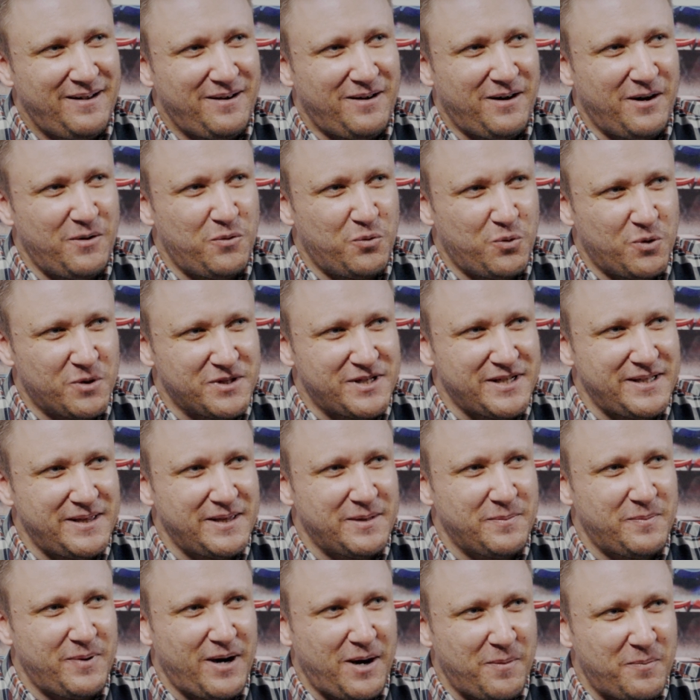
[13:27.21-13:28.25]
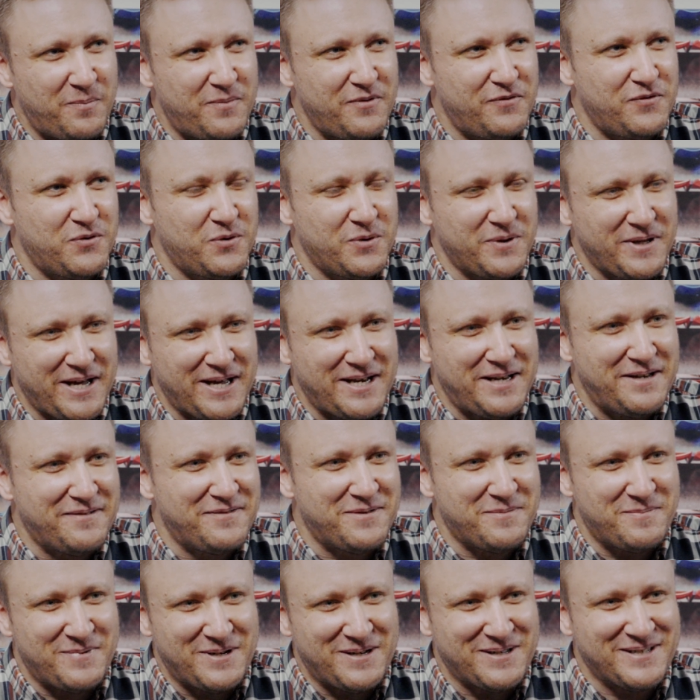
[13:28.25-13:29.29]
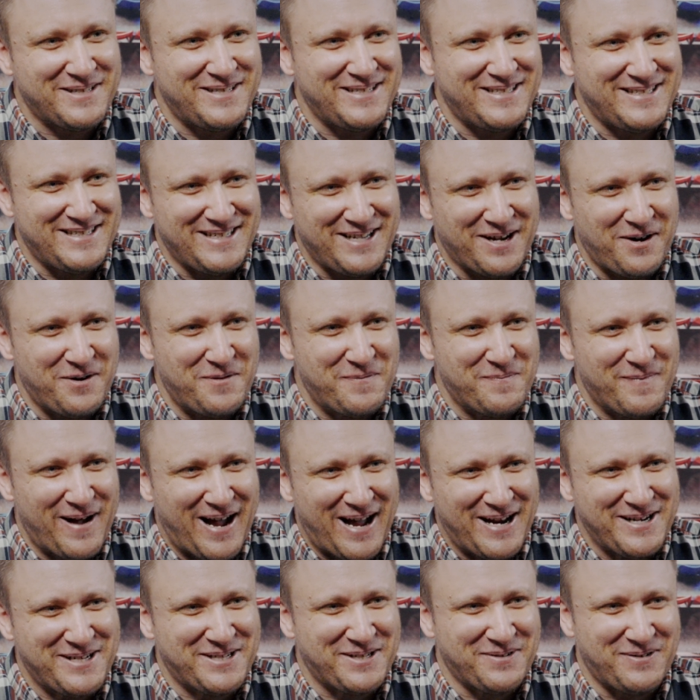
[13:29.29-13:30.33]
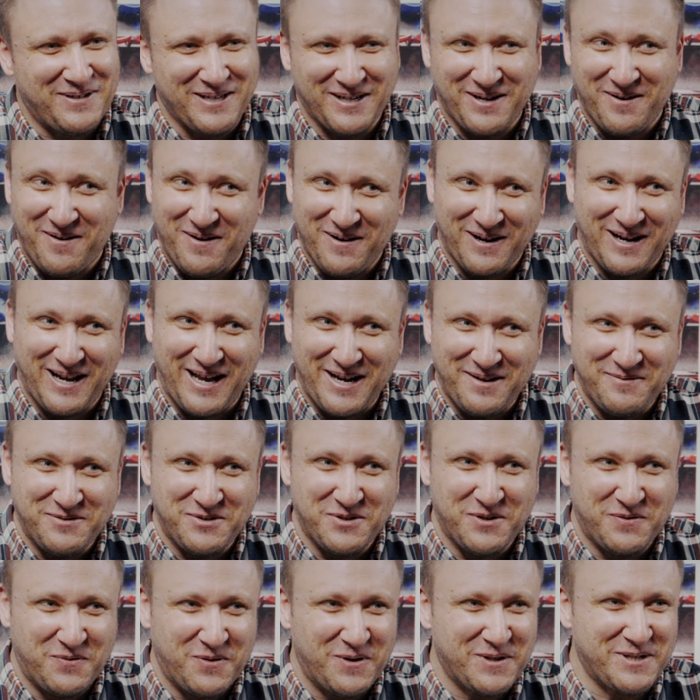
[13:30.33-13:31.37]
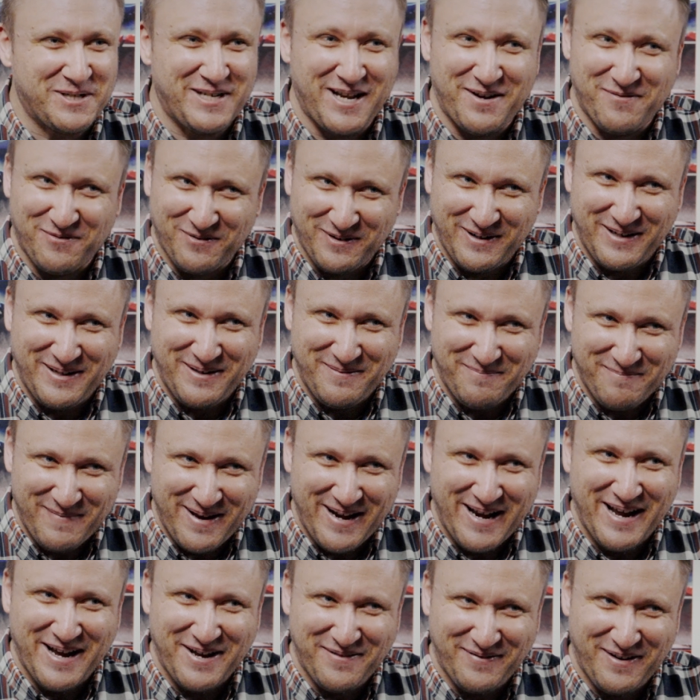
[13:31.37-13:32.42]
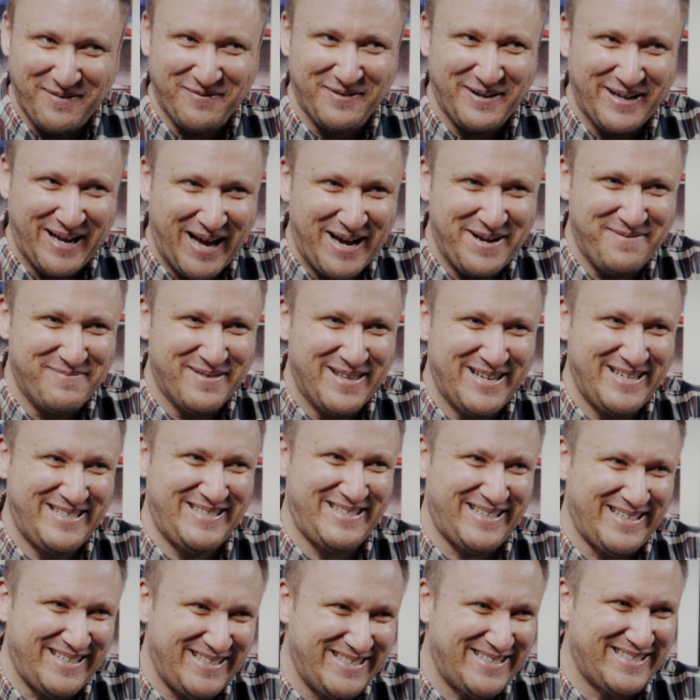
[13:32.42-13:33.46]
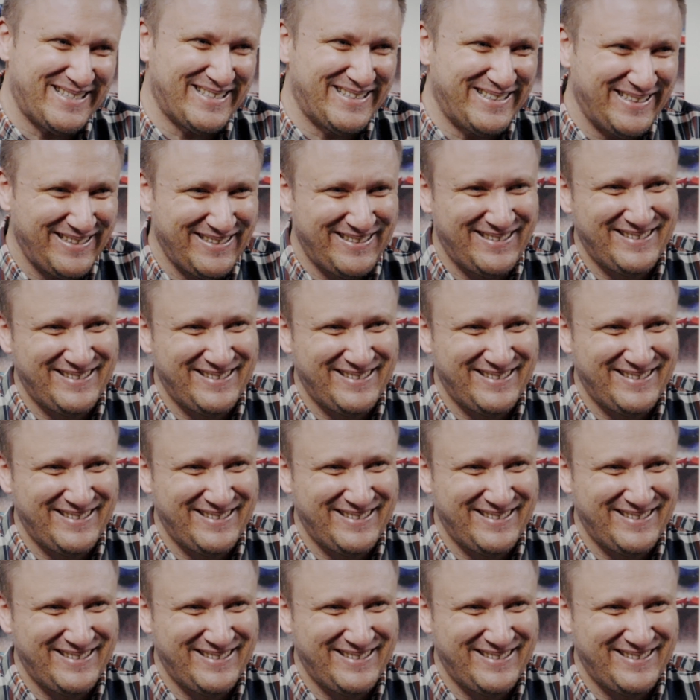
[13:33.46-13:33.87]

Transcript: I was in the pub before the end of the Bath City home match, so I can't claim to have watched every minute of every game this season.